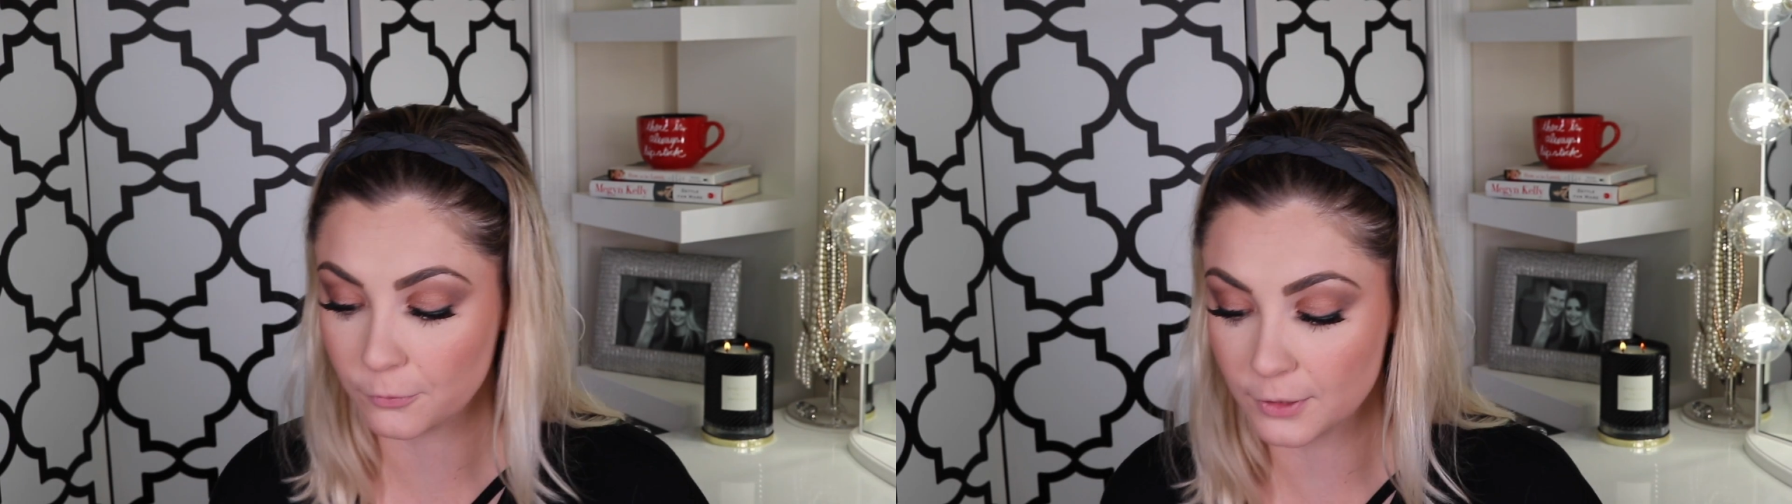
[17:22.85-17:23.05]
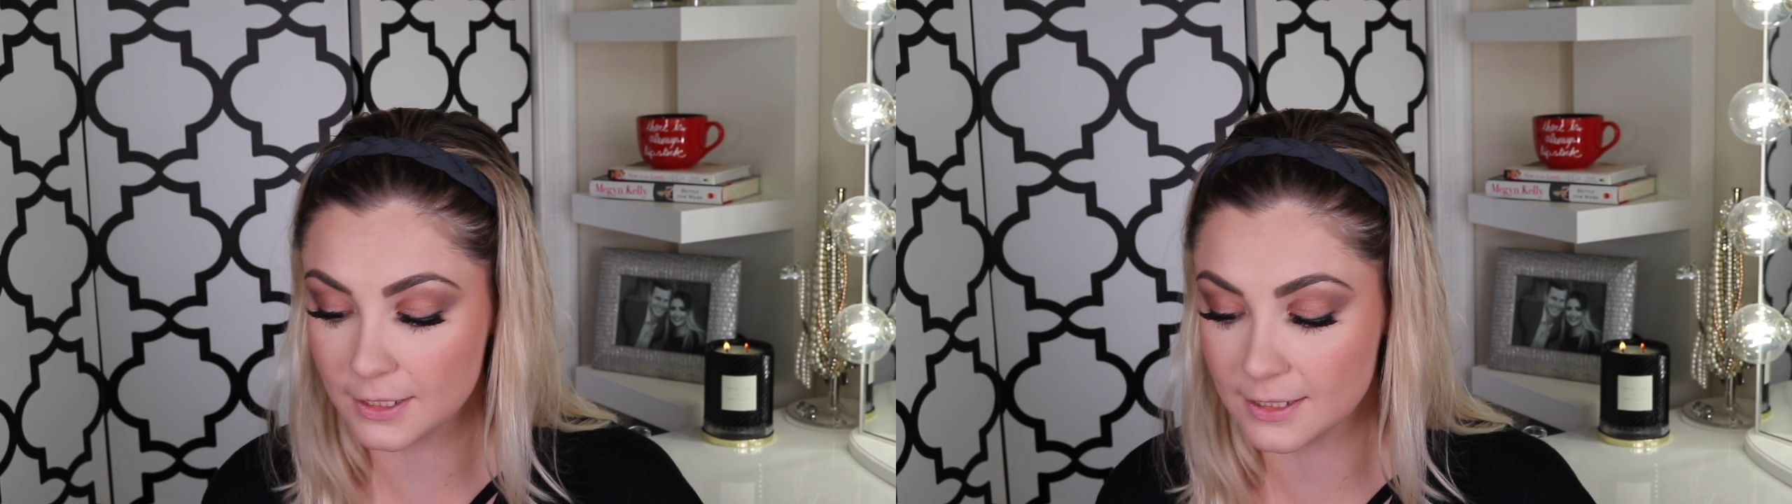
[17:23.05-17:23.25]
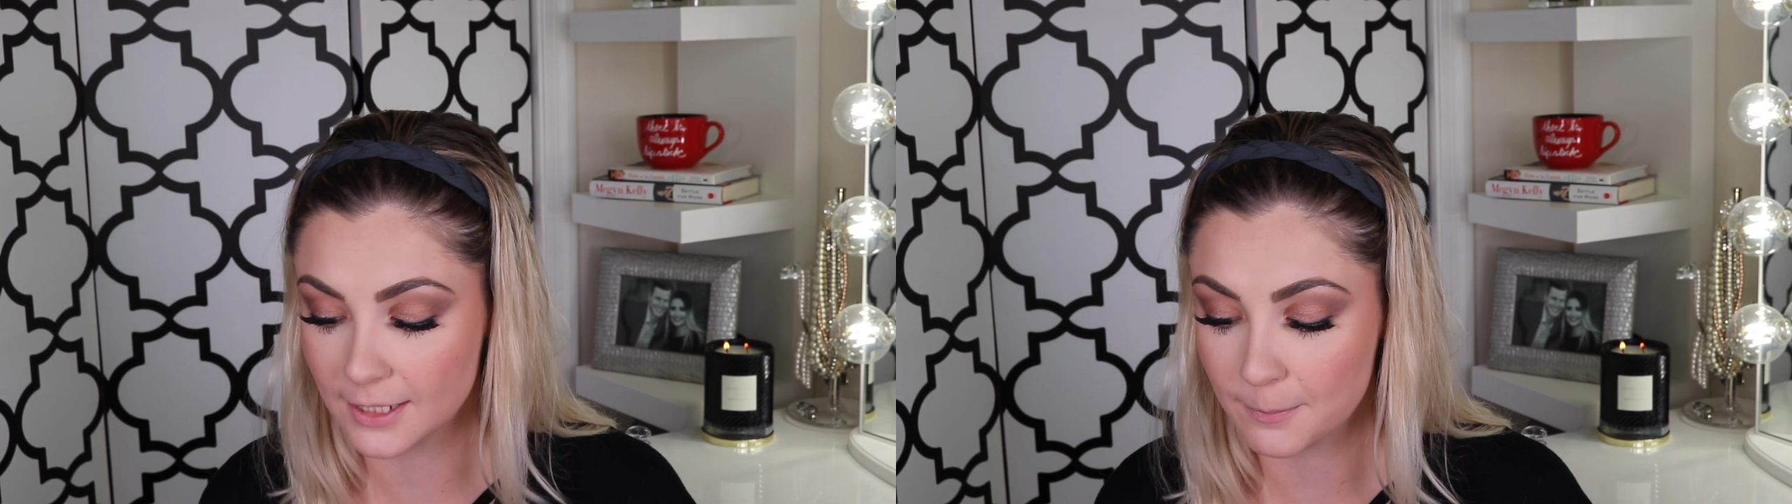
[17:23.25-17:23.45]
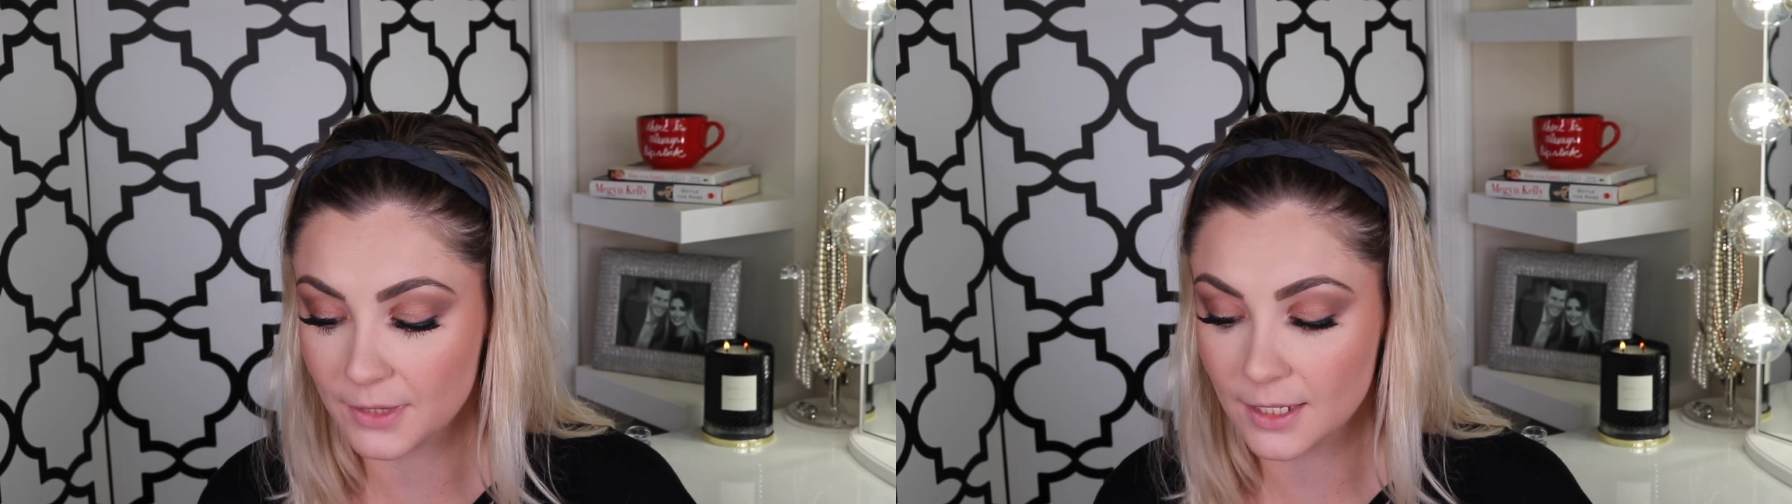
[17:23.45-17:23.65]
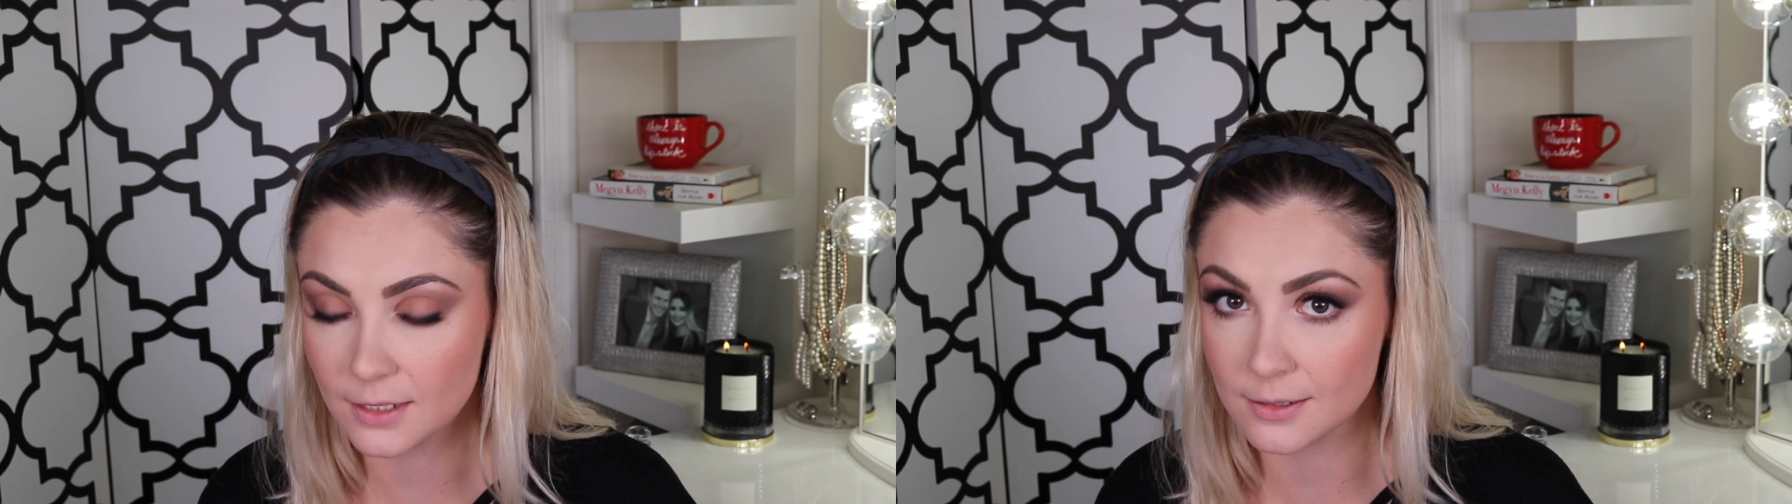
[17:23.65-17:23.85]
free to skip
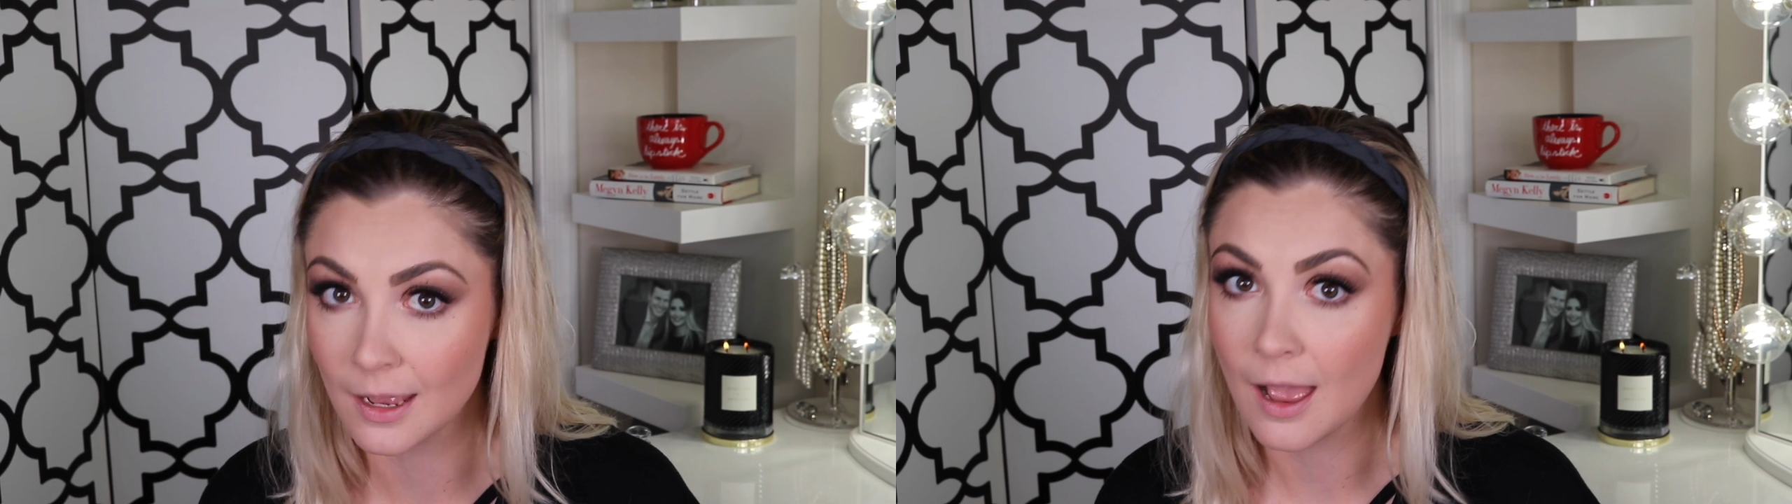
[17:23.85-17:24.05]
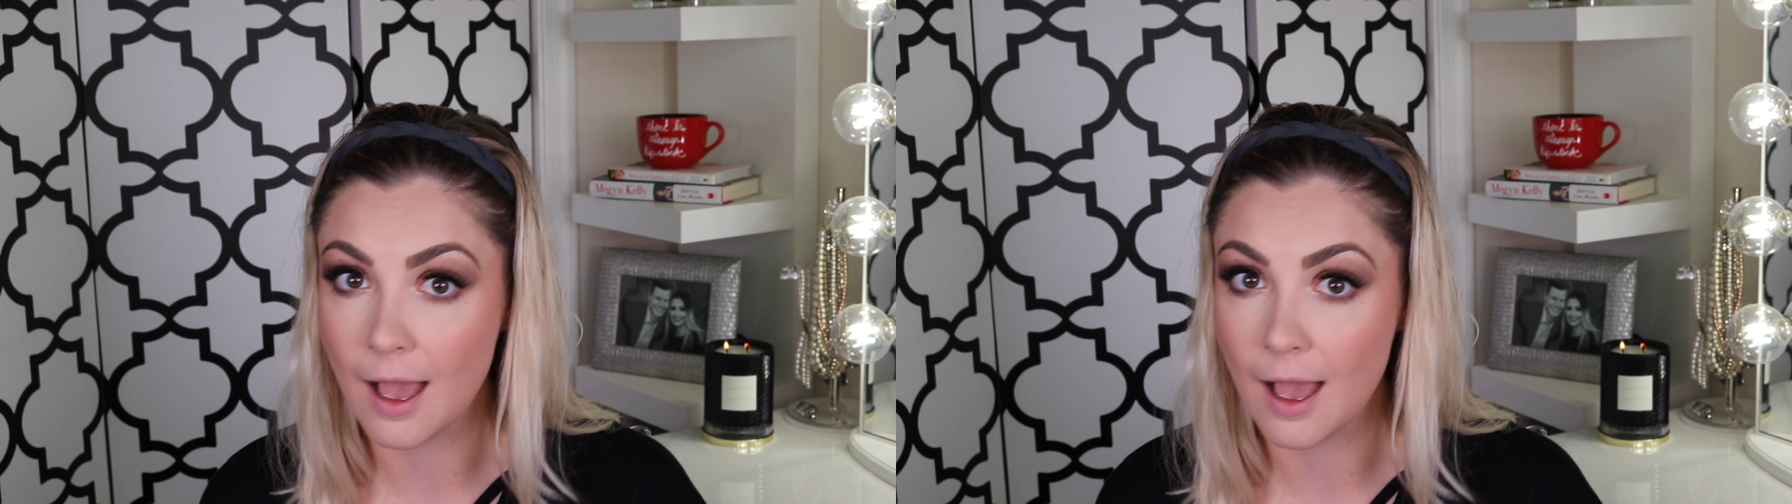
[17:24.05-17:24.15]
this.